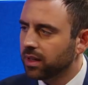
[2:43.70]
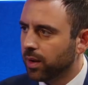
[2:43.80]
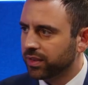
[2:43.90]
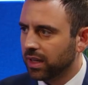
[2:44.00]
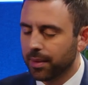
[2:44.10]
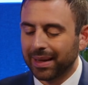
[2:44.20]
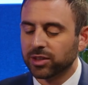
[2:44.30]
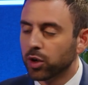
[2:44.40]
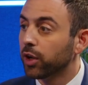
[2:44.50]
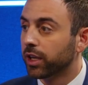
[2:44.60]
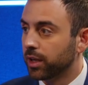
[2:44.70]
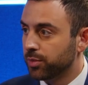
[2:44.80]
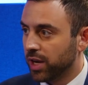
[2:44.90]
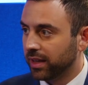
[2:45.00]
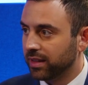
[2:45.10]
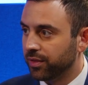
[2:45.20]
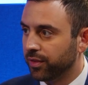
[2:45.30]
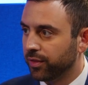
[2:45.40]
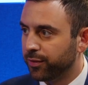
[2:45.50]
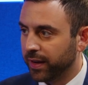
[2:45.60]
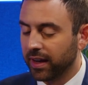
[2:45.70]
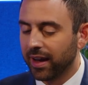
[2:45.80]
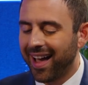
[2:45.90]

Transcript: Nawaf Salaam is not an objective figure,